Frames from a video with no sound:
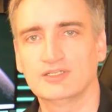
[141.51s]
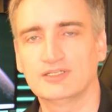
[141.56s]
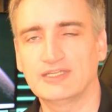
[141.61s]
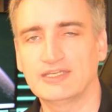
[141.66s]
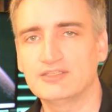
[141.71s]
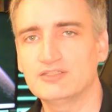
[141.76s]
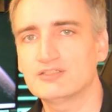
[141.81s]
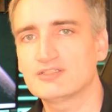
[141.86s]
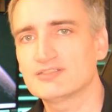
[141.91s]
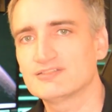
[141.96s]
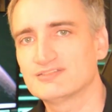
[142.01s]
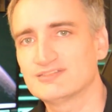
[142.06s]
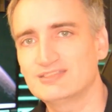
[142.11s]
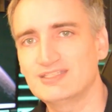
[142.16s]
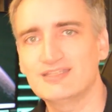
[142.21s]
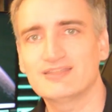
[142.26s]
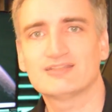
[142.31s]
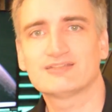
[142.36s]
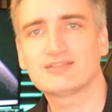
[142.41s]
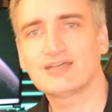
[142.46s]
Now you can
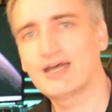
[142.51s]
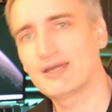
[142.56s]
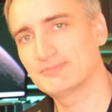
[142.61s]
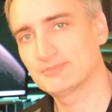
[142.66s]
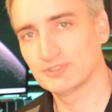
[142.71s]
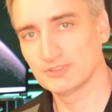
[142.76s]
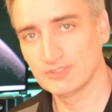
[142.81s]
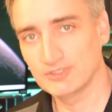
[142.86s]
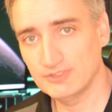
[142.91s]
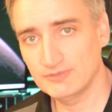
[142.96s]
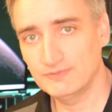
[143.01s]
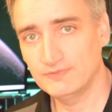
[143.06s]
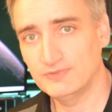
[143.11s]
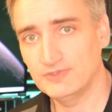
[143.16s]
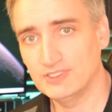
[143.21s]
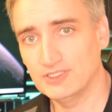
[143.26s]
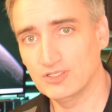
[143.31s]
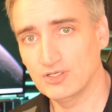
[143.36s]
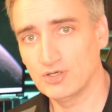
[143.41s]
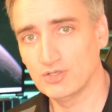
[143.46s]
see the time to live
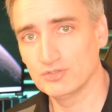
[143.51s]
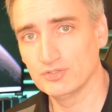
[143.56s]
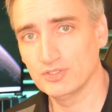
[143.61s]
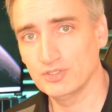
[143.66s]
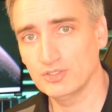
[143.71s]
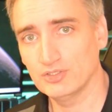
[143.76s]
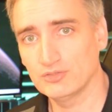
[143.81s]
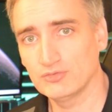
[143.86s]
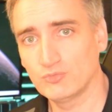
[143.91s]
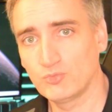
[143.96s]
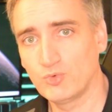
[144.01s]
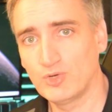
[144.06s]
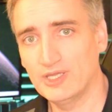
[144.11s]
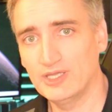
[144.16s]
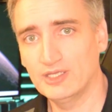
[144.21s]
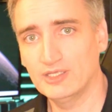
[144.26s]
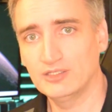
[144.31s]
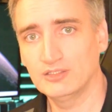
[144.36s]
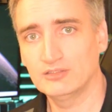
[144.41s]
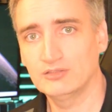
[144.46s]
field
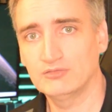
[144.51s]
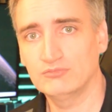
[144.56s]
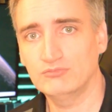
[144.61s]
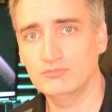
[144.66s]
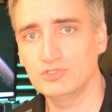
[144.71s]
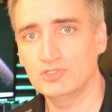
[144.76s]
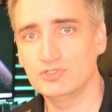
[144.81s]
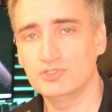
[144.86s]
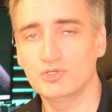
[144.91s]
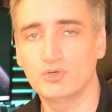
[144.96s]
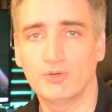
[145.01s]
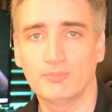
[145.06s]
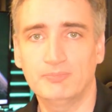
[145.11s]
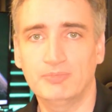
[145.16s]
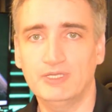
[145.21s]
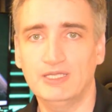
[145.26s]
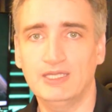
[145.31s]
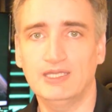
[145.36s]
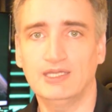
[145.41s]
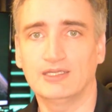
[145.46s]
when you do
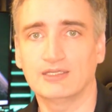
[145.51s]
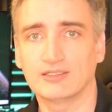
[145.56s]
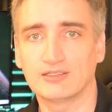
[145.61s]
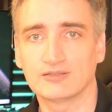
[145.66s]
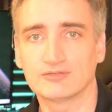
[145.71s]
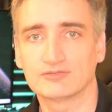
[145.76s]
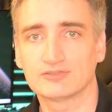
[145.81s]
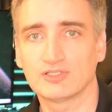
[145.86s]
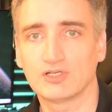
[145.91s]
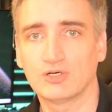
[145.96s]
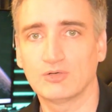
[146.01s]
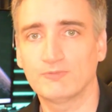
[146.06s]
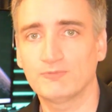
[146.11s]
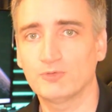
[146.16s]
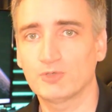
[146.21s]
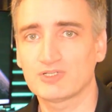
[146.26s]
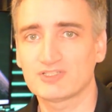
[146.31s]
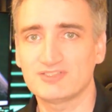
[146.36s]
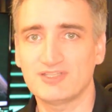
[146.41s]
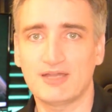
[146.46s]
a ping. So
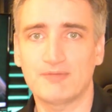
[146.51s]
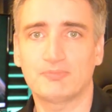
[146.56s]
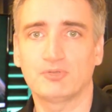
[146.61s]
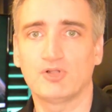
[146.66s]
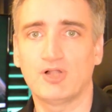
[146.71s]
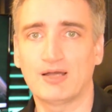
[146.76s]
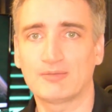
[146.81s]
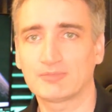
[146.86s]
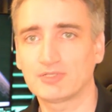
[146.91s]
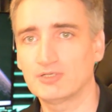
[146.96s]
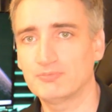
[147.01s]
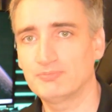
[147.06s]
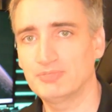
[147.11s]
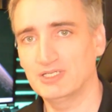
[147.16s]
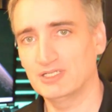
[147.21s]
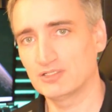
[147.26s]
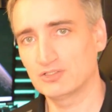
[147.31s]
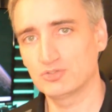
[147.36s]
for example, I'm going to ping